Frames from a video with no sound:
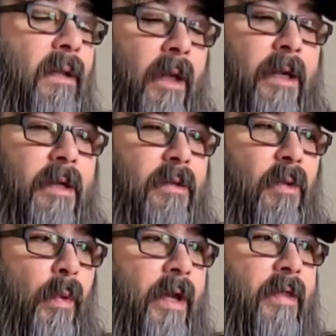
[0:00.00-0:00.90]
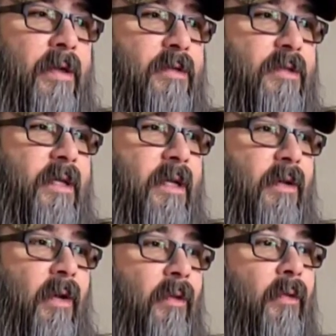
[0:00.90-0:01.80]
like the way they
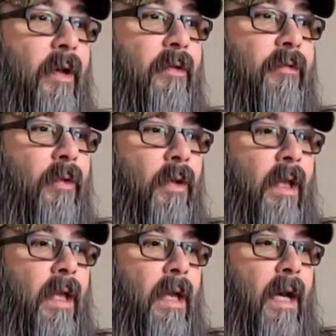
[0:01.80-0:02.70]
sit on the rifle.